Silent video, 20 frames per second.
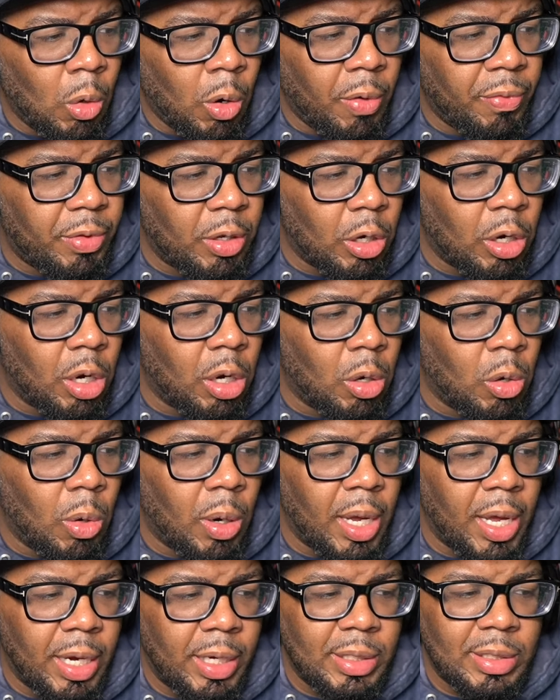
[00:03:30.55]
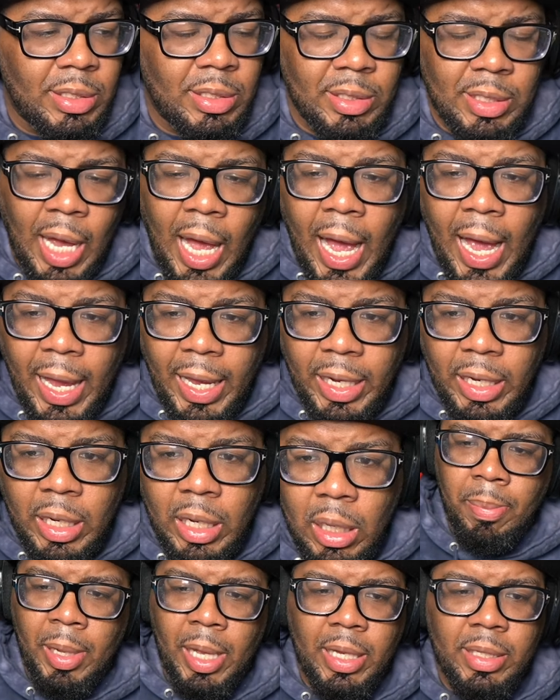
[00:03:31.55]
or if they're going to go ahead and
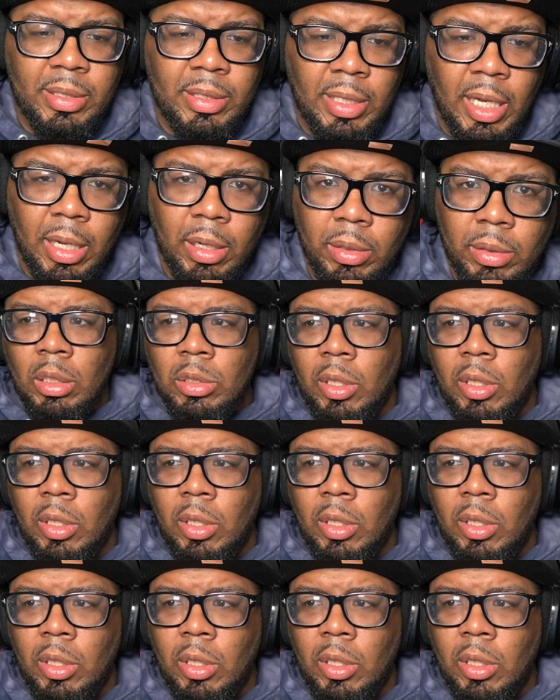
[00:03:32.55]
sign Blake Snell.